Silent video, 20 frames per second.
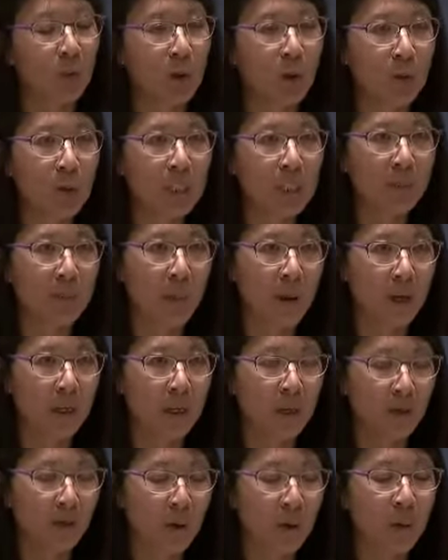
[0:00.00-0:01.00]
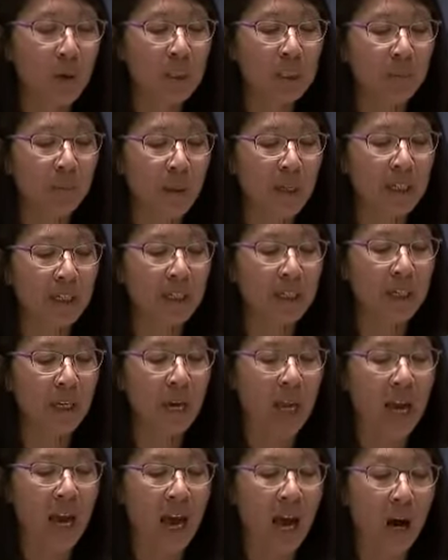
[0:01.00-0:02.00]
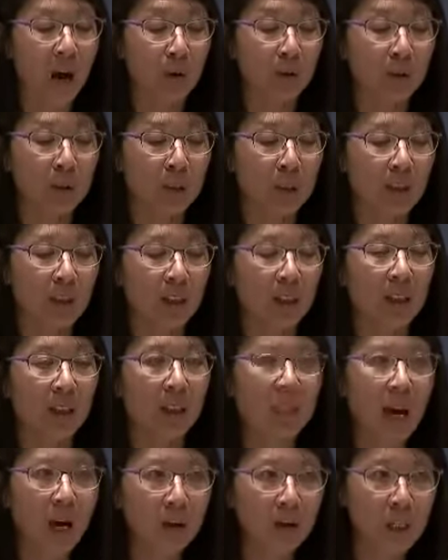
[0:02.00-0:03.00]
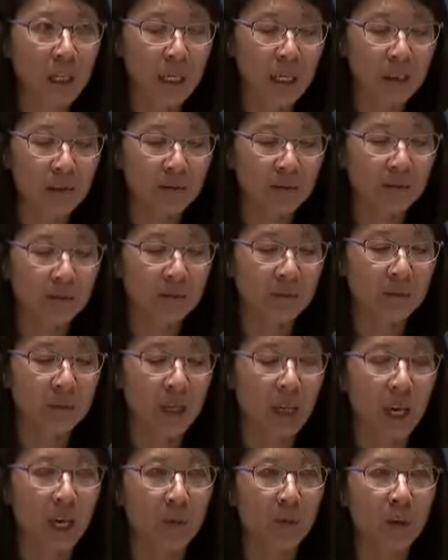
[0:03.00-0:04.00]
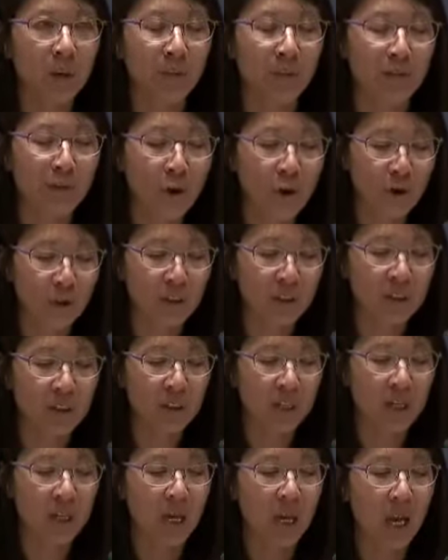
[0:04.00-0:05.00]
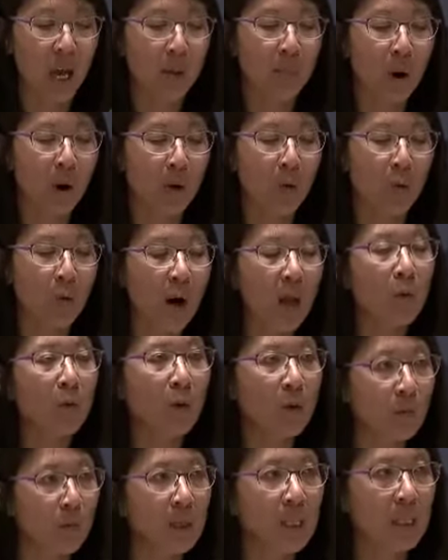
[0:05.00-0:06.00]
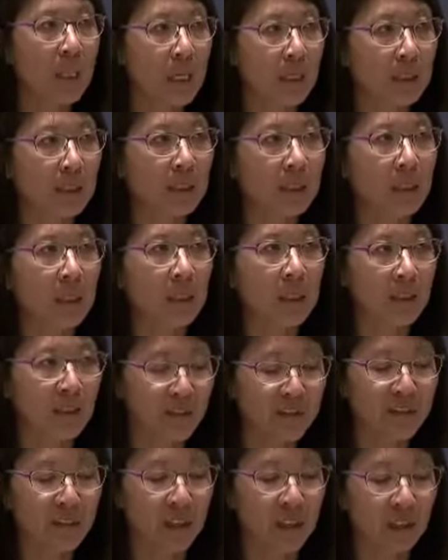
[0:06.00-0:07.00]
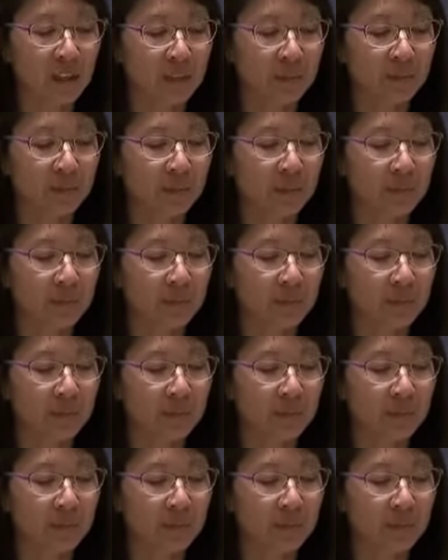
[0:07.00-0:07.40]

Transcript: we will speak out loudly and with force about what we witness in the field.